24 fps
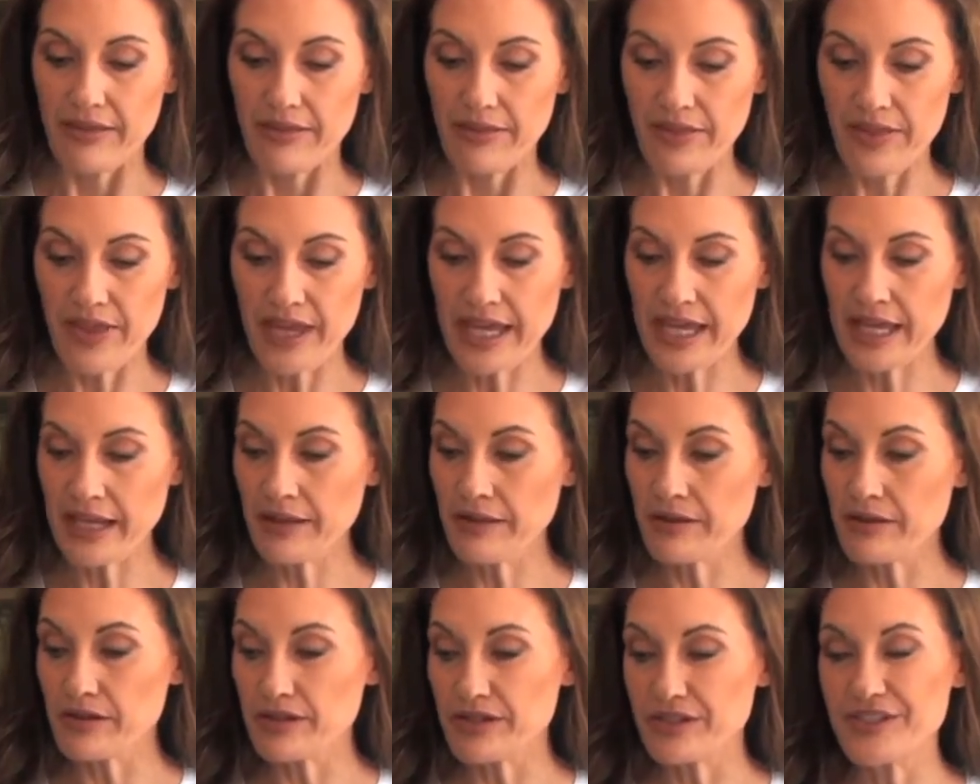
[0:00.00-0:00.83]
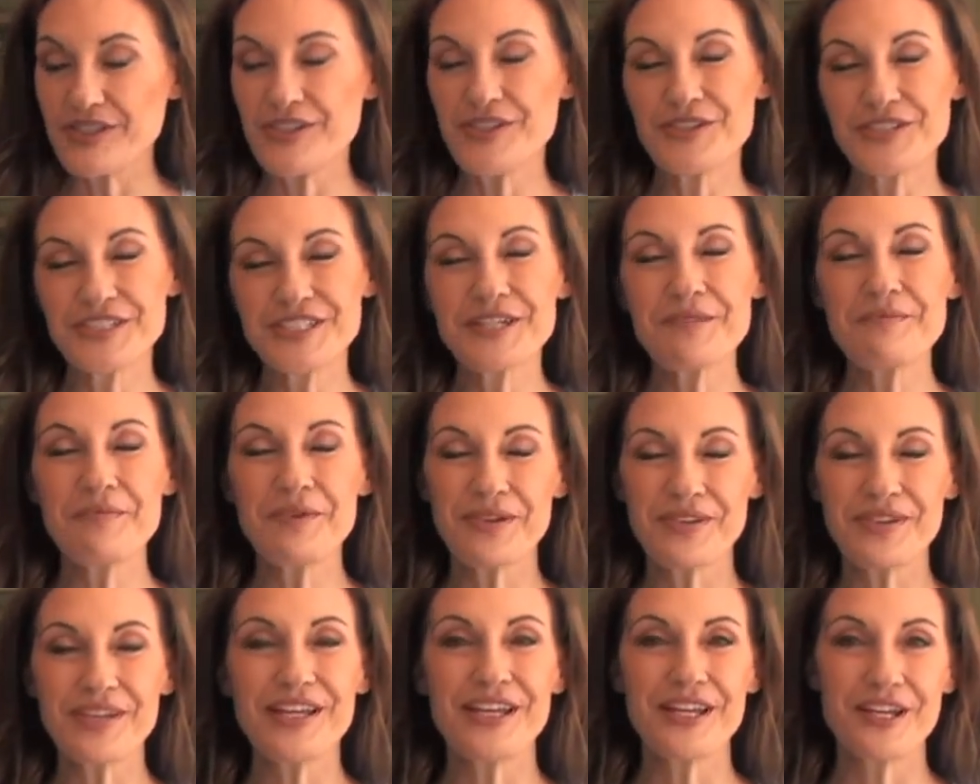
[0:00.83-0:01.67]
Then you're
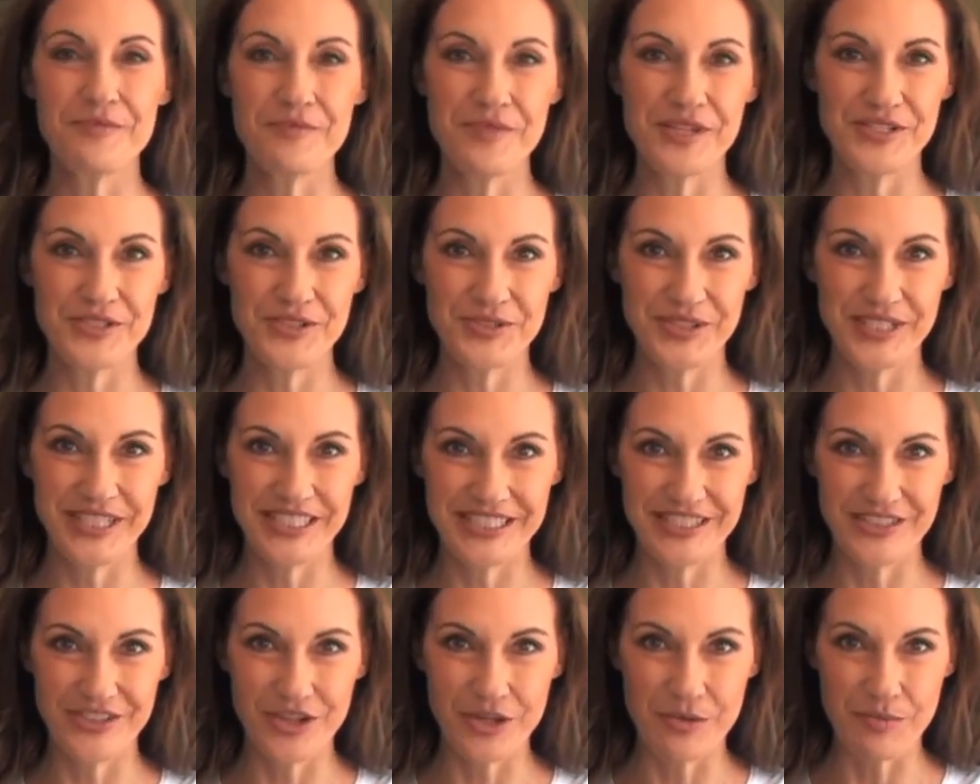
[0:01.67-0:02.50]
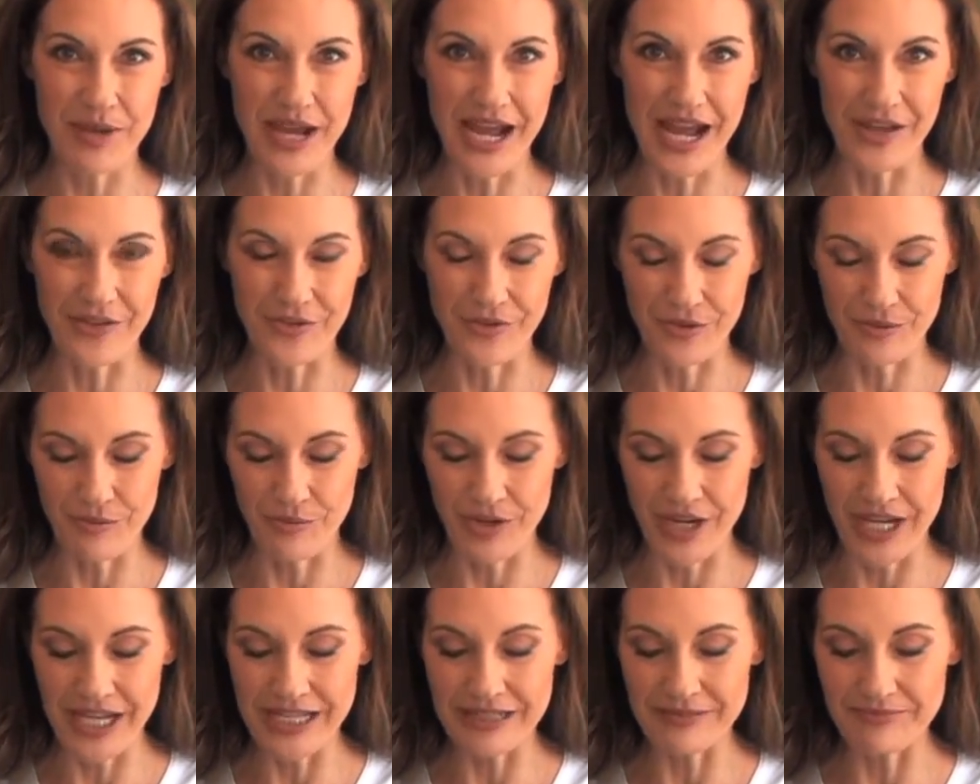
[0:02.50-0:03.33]
typically going to be doing this in your
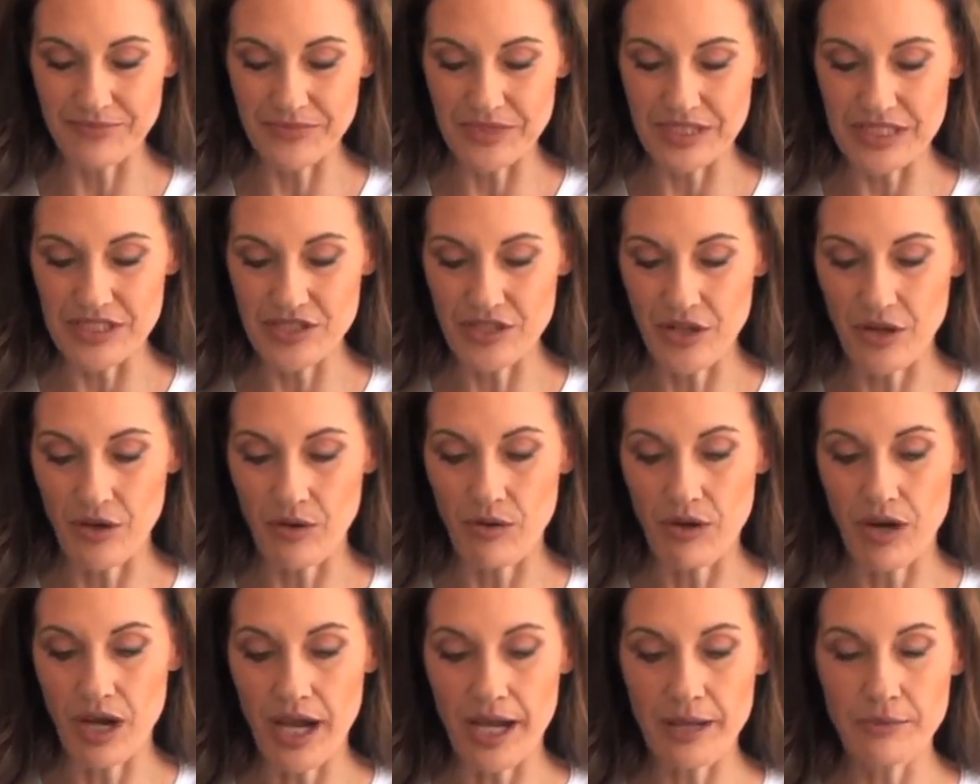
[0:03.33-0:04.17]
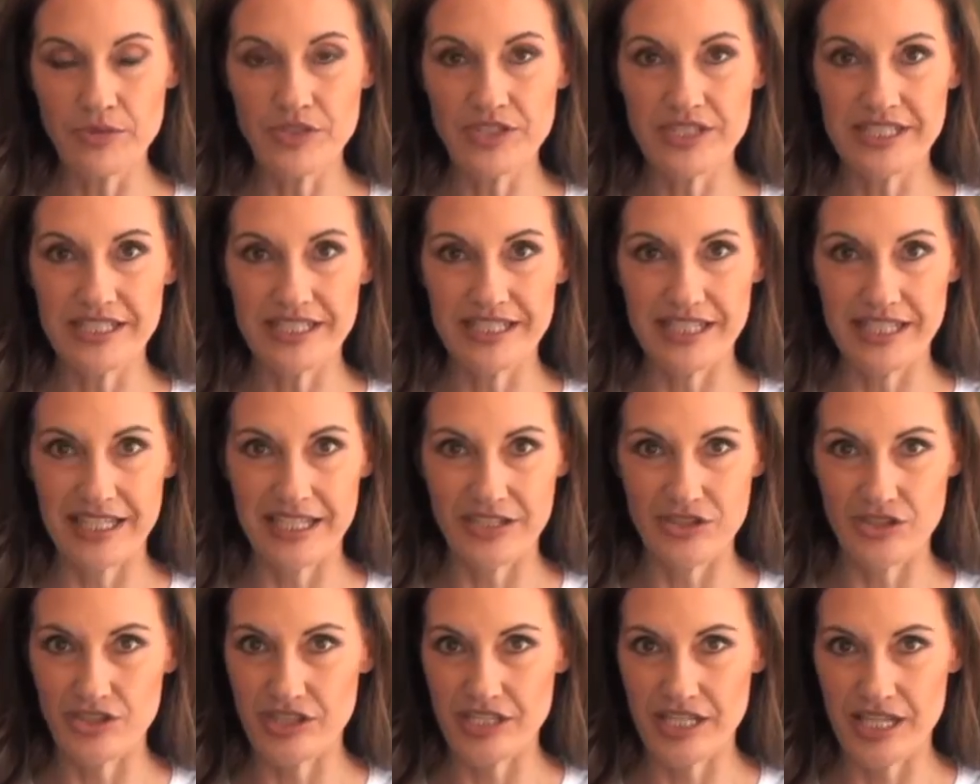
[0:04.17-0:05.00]
bathroom, right? So I'm just at the
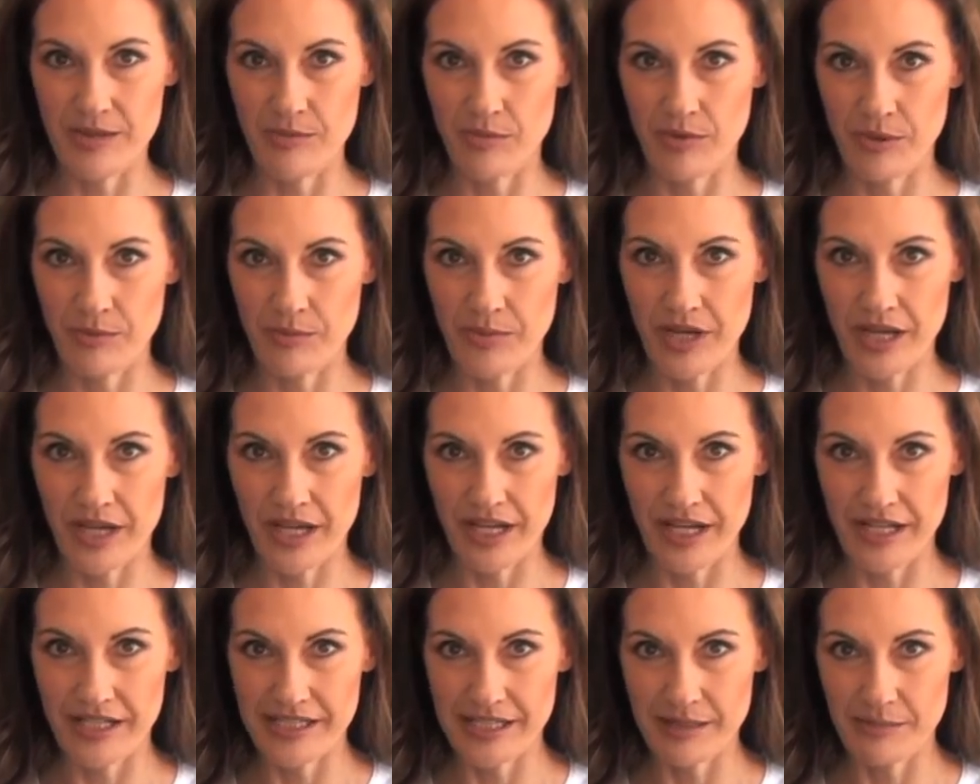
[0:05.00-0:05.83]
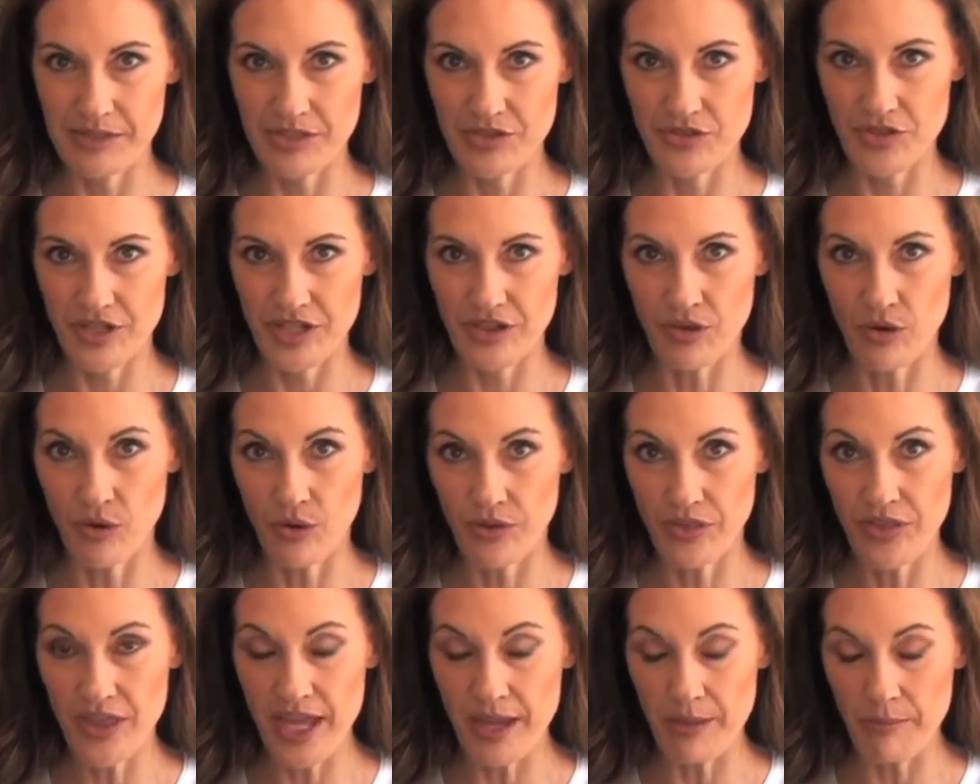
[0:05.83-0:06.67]
kitchen table. I'm not going to demonstrate the
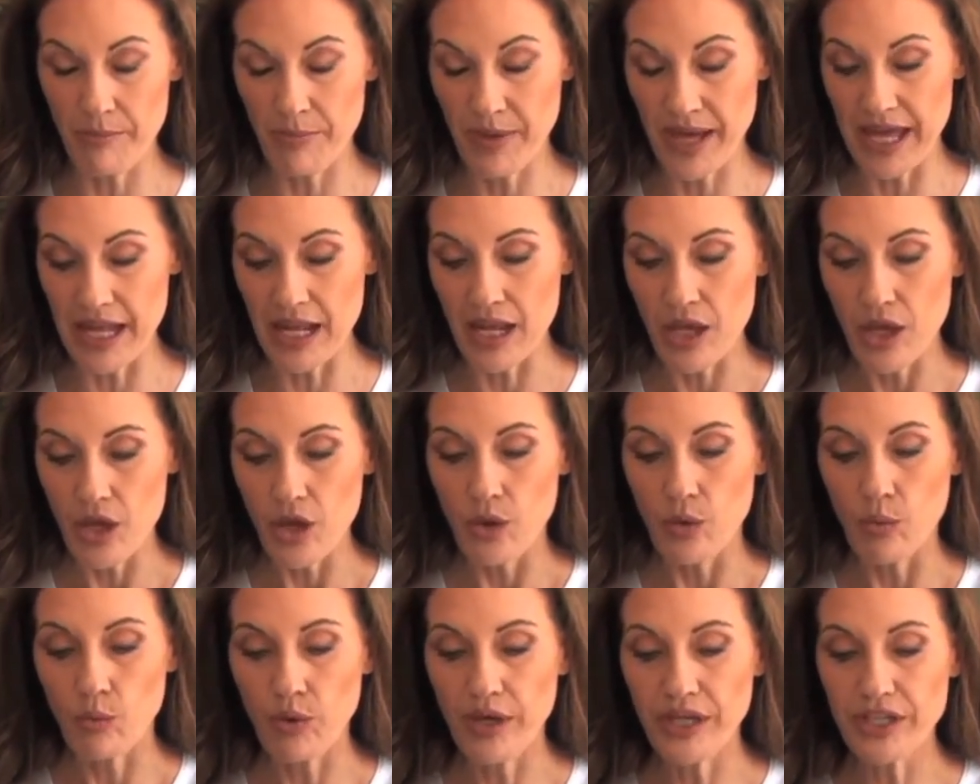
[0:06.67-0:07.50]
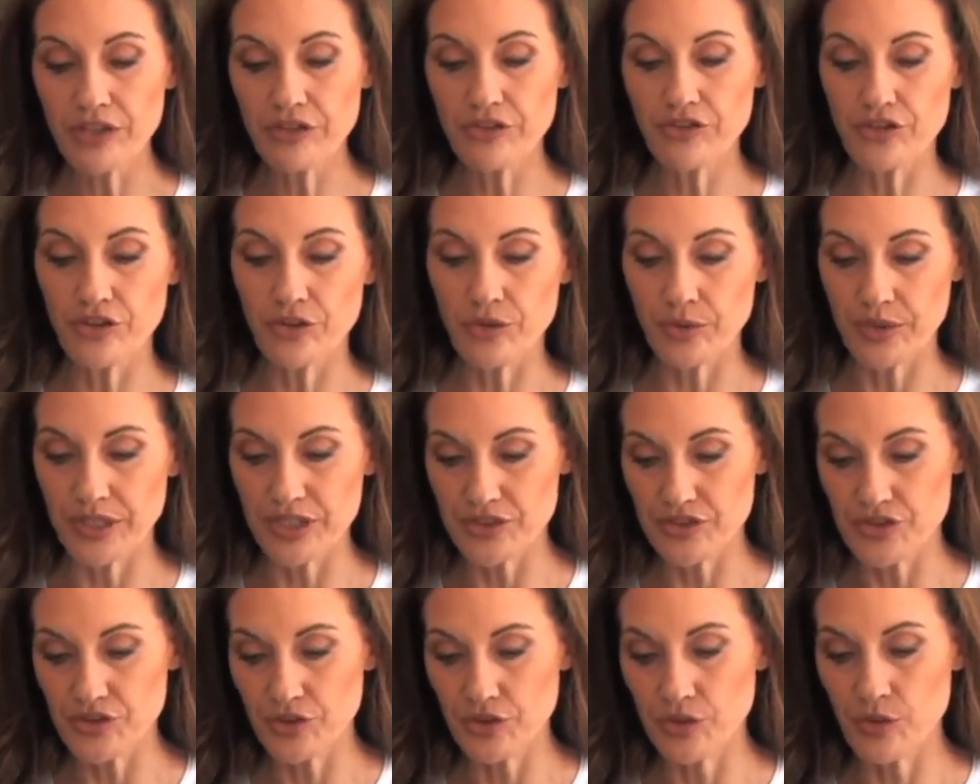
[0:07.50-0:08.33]
whole thing. But what you do
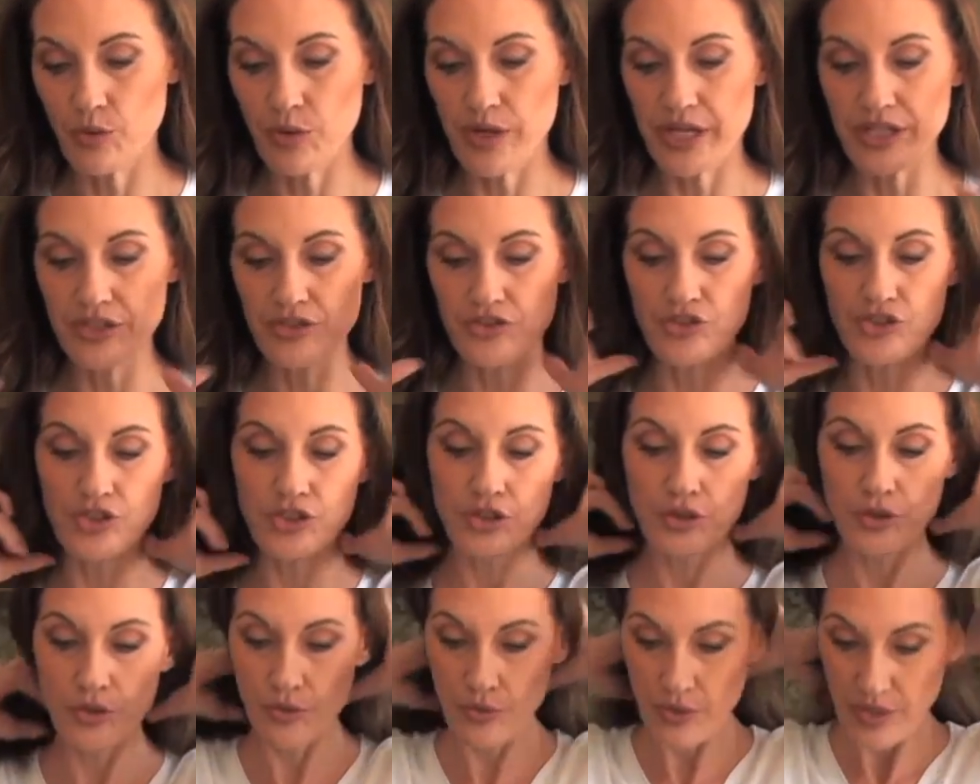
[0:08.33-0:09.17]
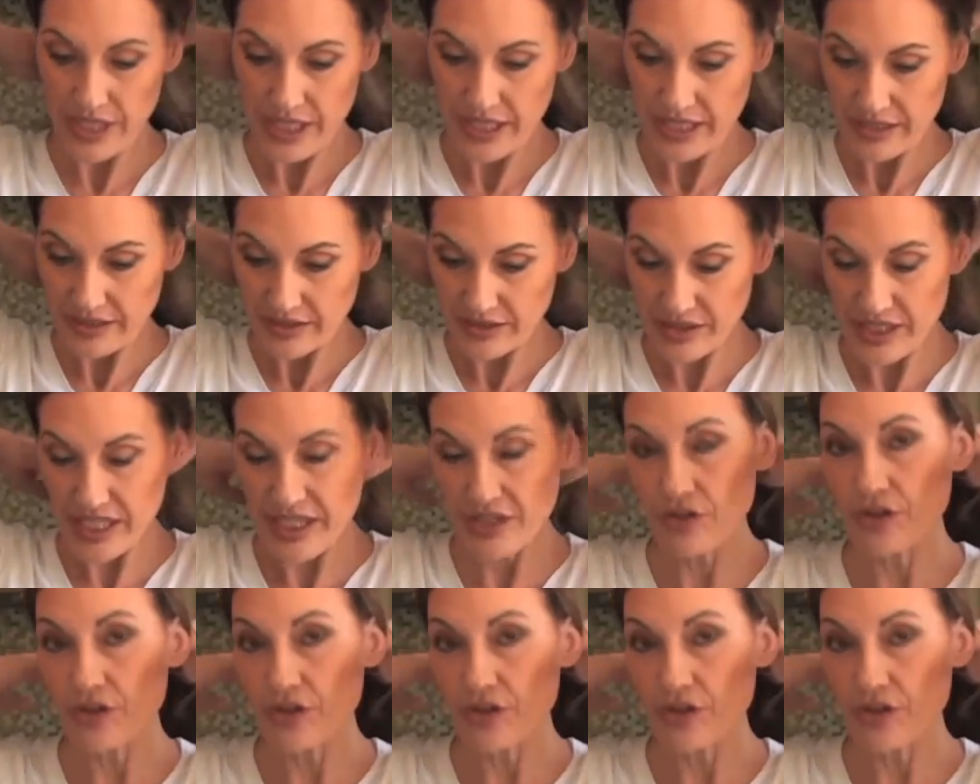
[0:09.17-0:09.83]
is you're going to lean